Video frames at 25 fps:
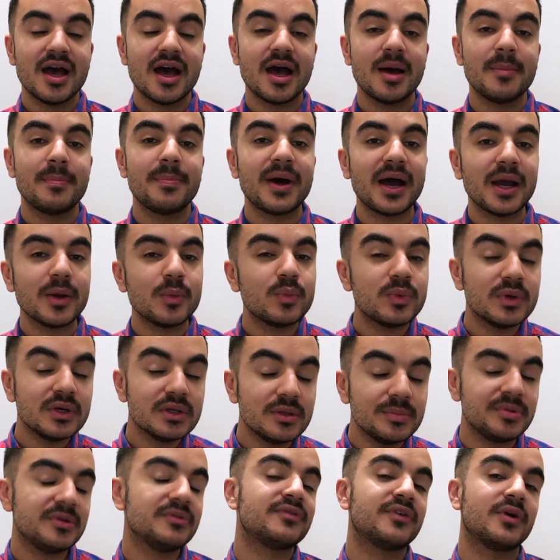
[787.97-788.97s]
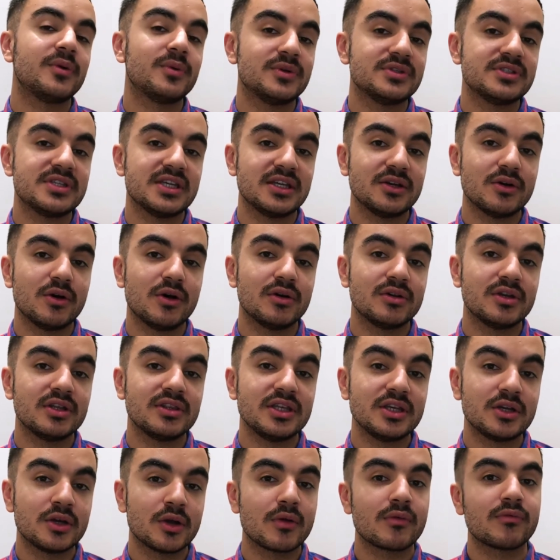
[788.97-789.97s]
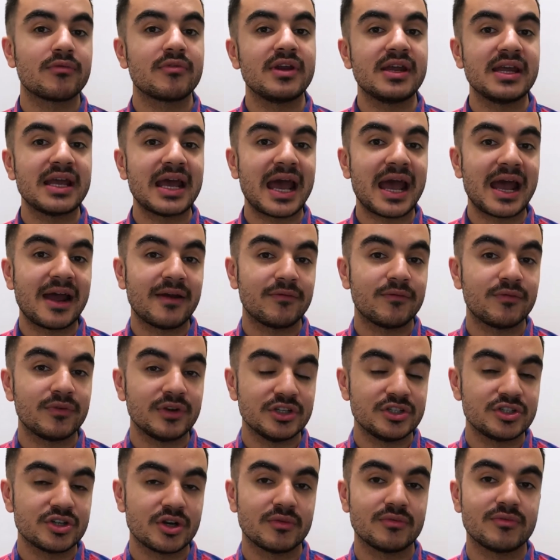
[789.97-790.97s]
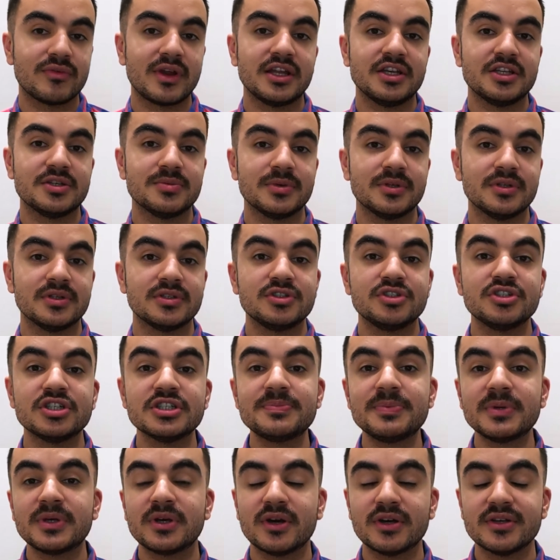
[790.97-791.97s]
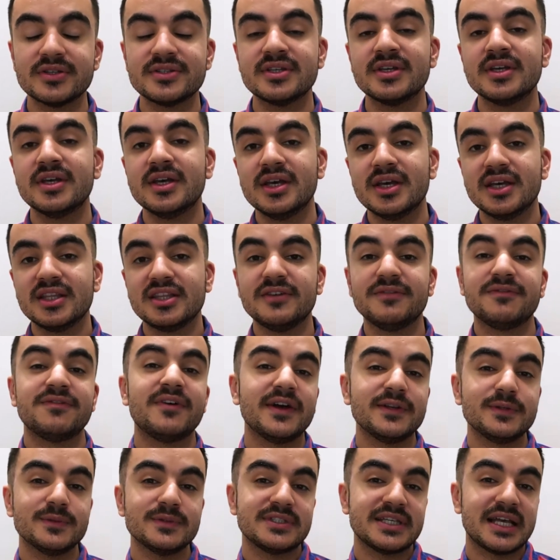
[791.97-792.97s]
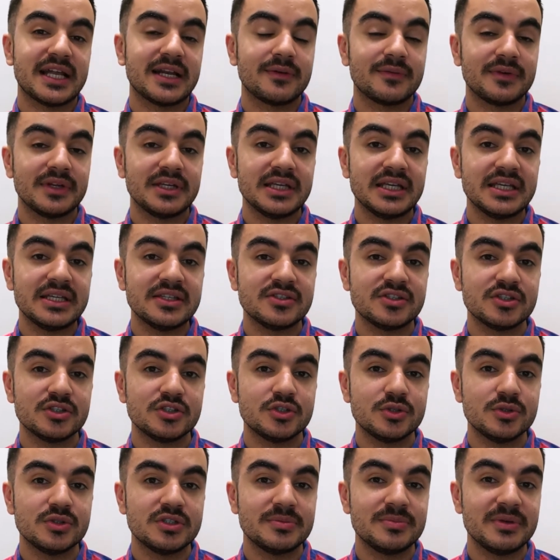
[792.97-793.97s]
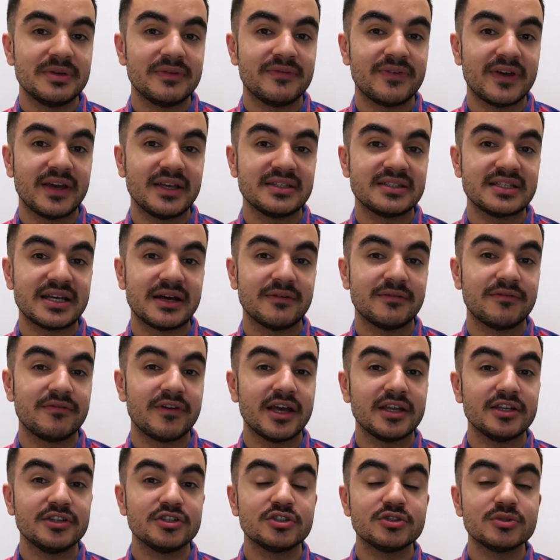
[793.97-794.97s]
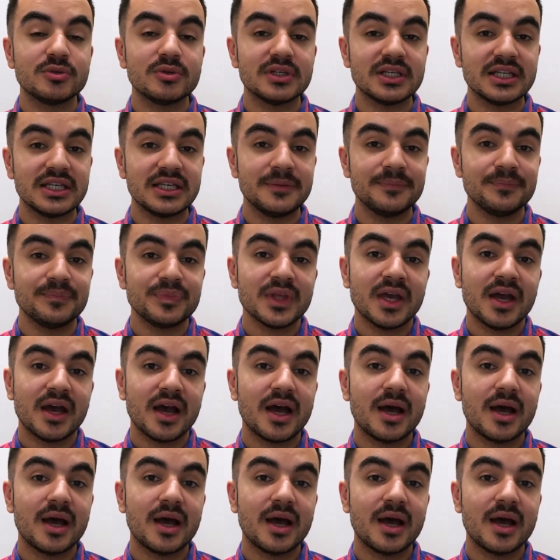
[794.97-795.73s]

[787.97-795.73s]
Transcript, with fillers: um, but I will be focusing on the career average arrangement just because the final salary is due to be phased out fairly shortly,